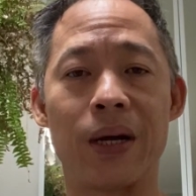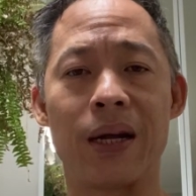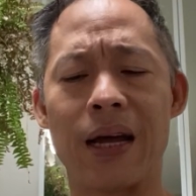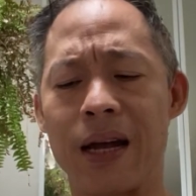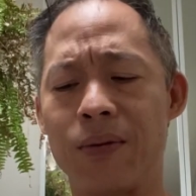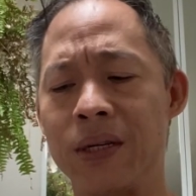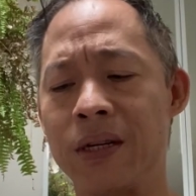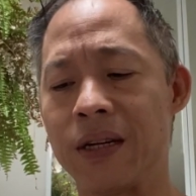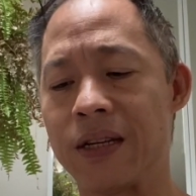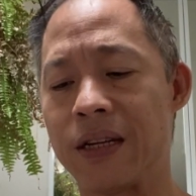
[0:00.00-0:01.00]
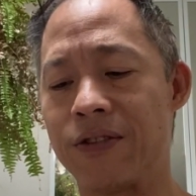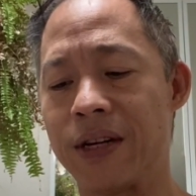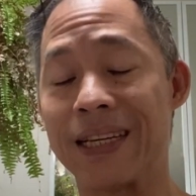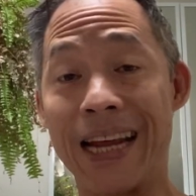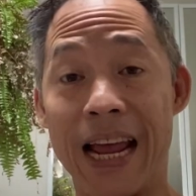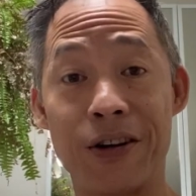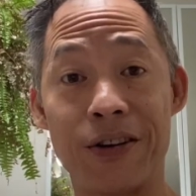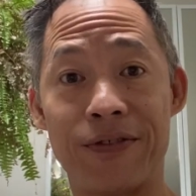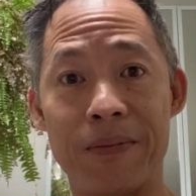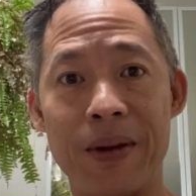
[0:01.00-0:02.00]
but I wouldn't consider it
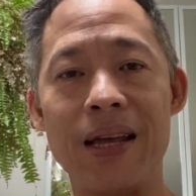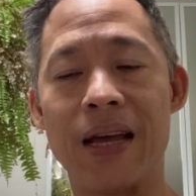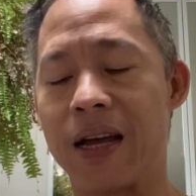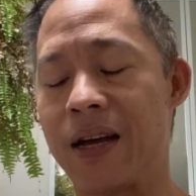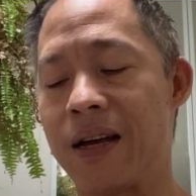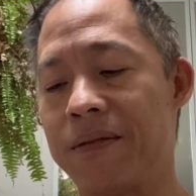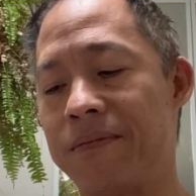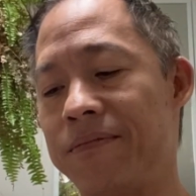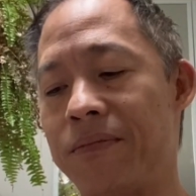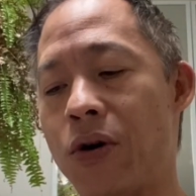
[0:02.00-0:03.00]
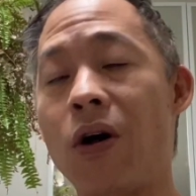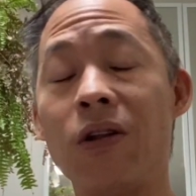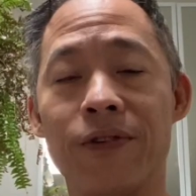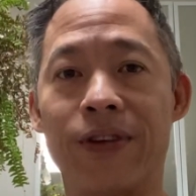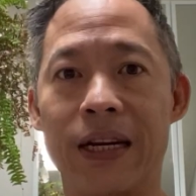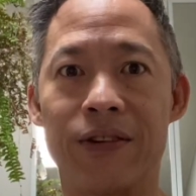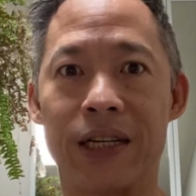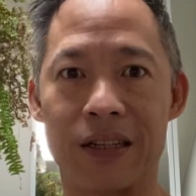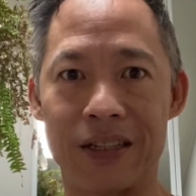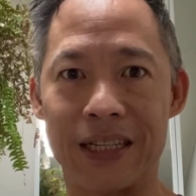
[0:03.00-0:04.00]
standard for me. All the
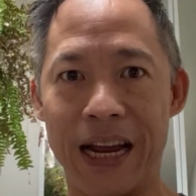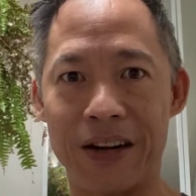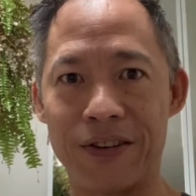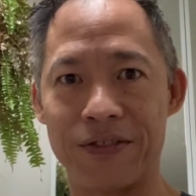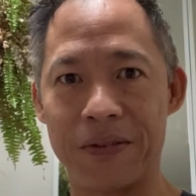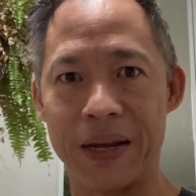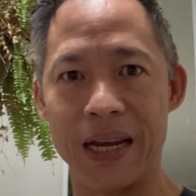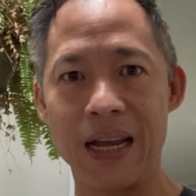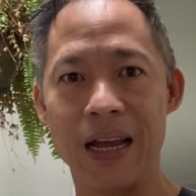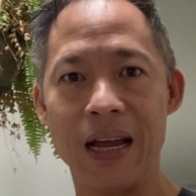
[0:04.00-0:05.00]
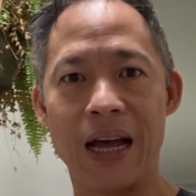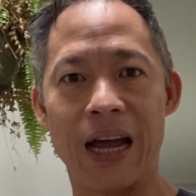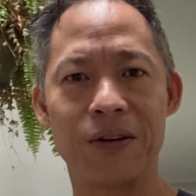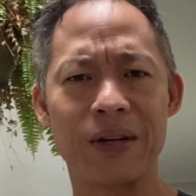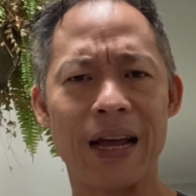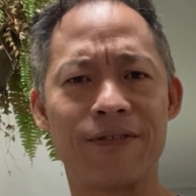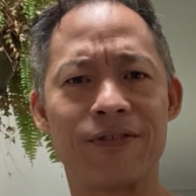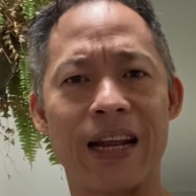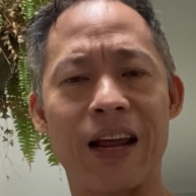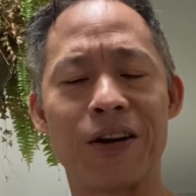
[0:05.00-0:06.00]
fingerings are standard for me. I don't have
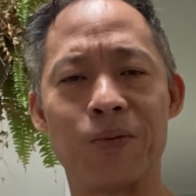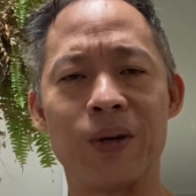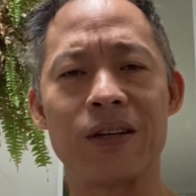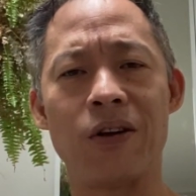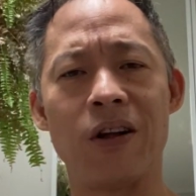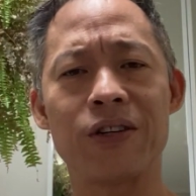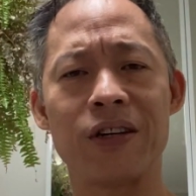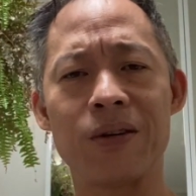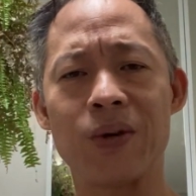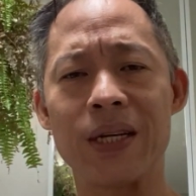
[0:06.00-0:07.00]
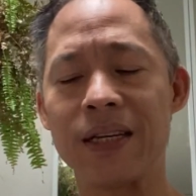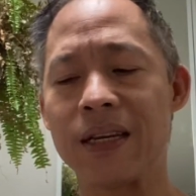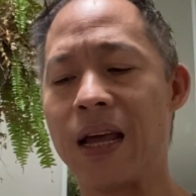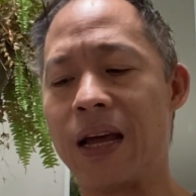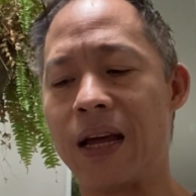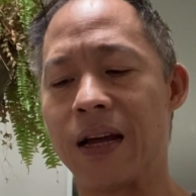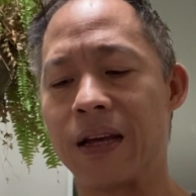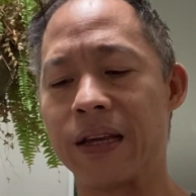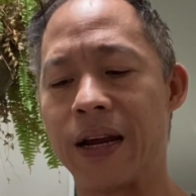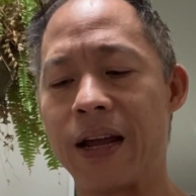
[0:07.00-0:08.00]
standard ones and alternate ones.
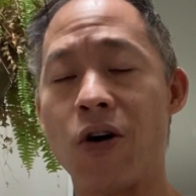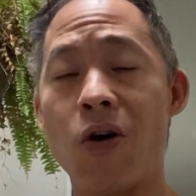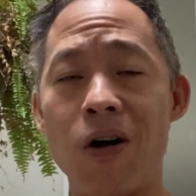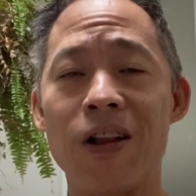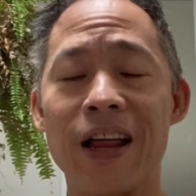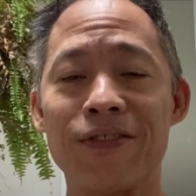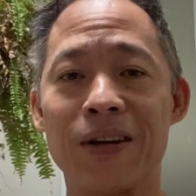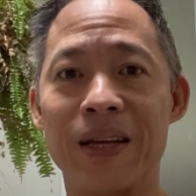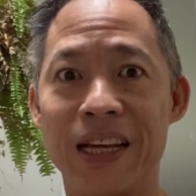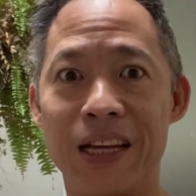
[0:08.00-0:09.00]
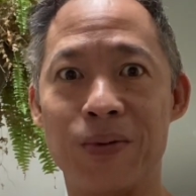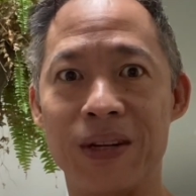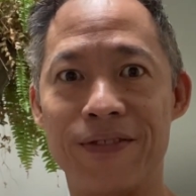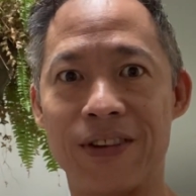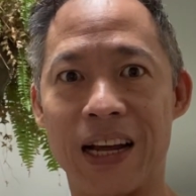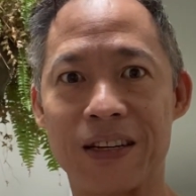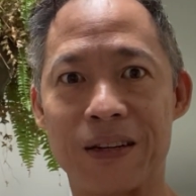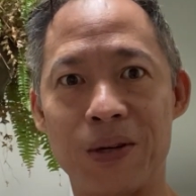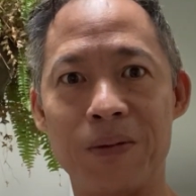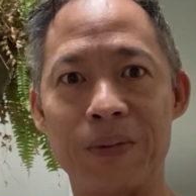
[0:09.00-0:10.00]
They all have to be equally
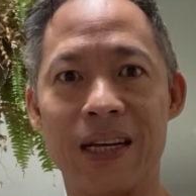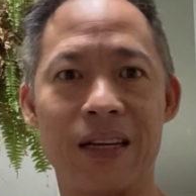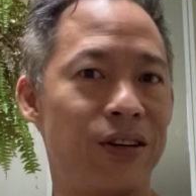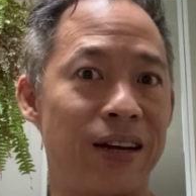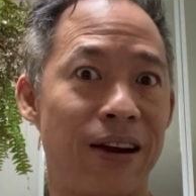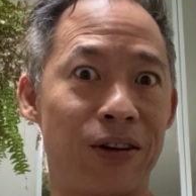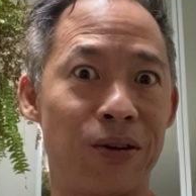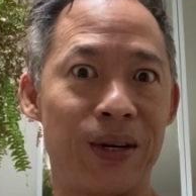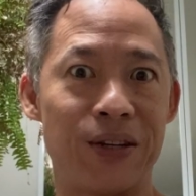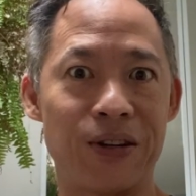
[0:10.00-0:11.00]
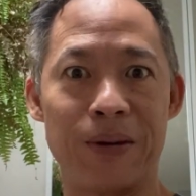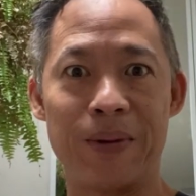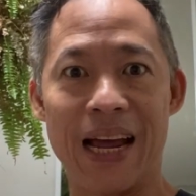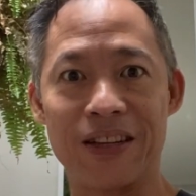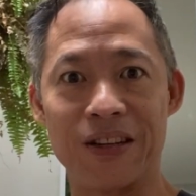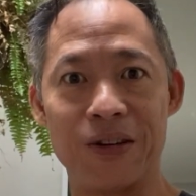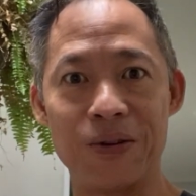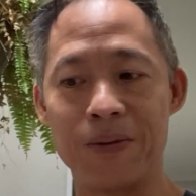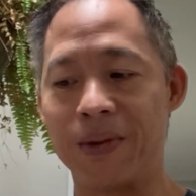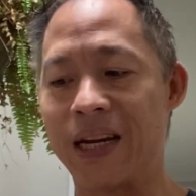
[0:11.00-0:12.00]
flexible because you never know when you're going to be asked to
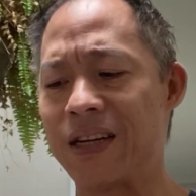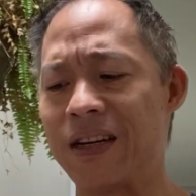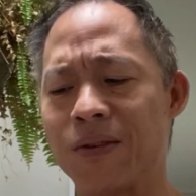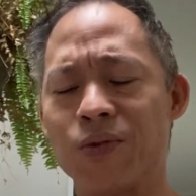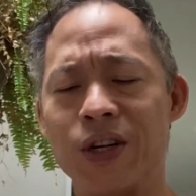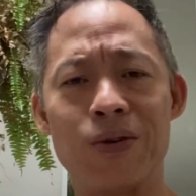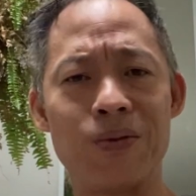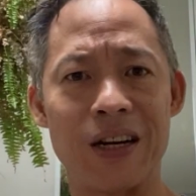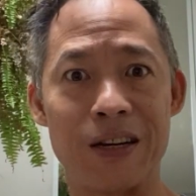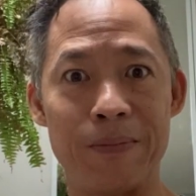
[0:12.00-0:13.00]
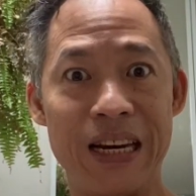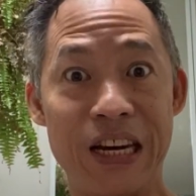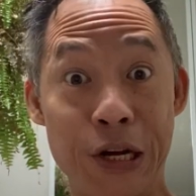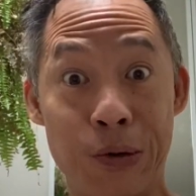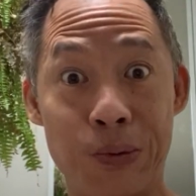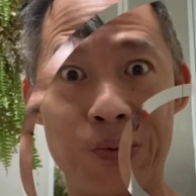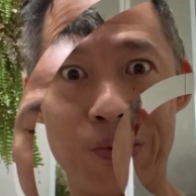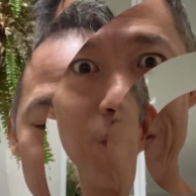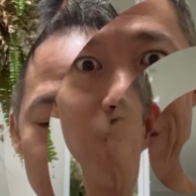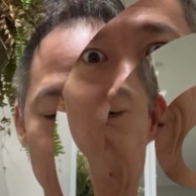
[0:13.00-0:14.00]
do them, and you don't want it to be new.
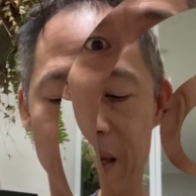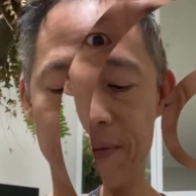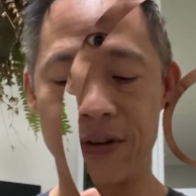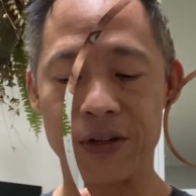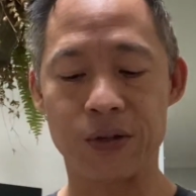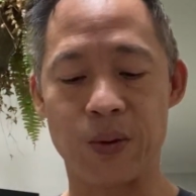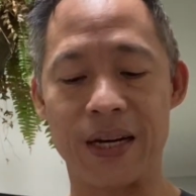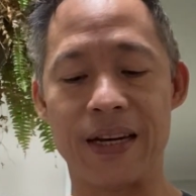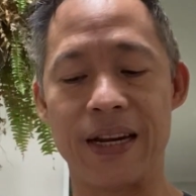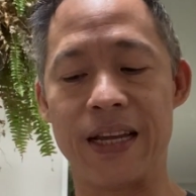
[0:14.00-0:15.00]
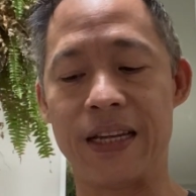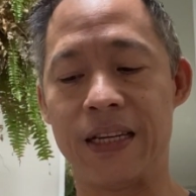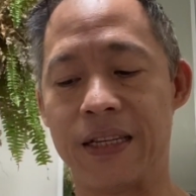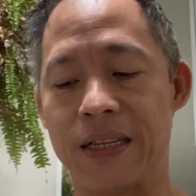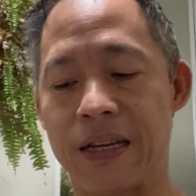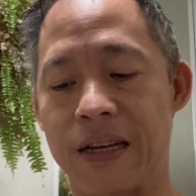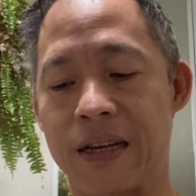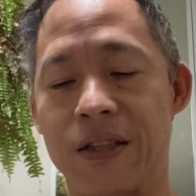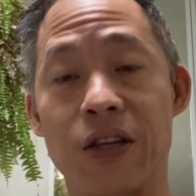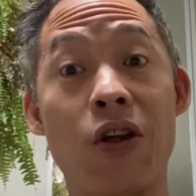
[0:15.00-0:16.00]
The first one is
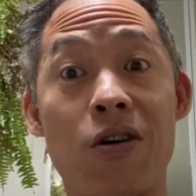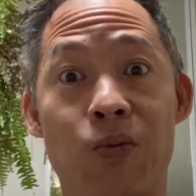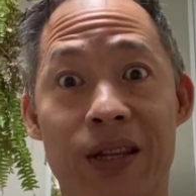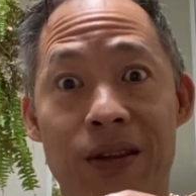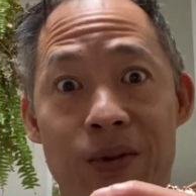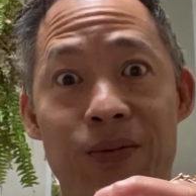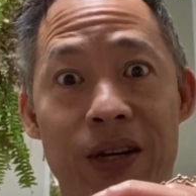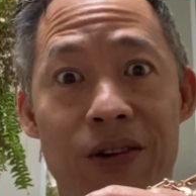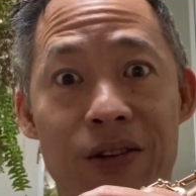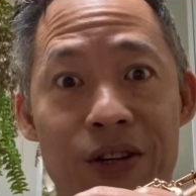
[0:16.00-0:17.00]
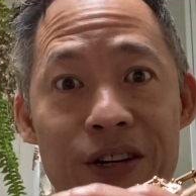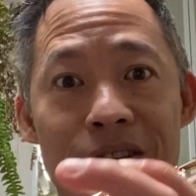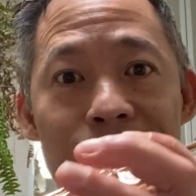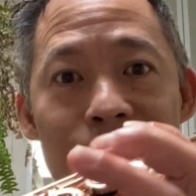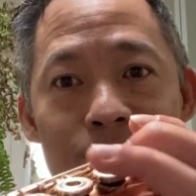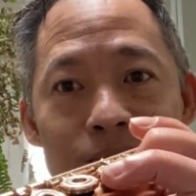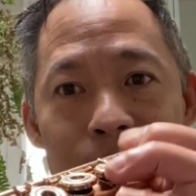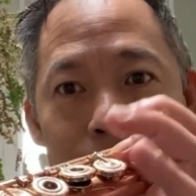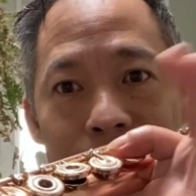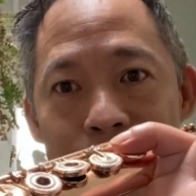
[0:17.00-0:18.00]
the long one, the one we all learn,
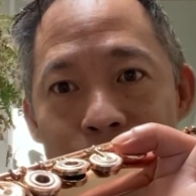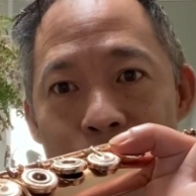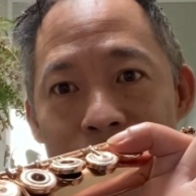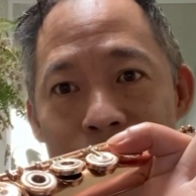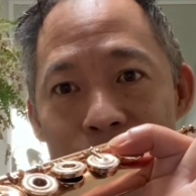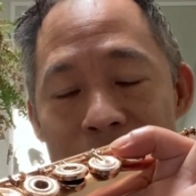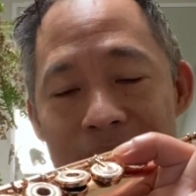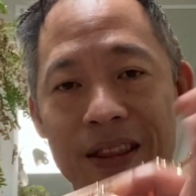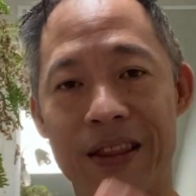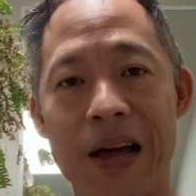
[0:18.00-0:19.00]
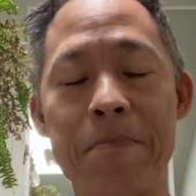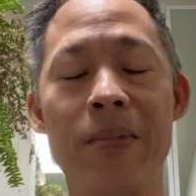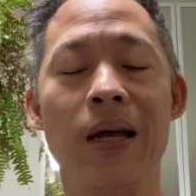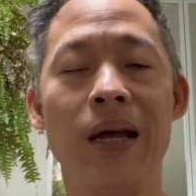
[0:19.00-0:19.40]
one and one and thumb.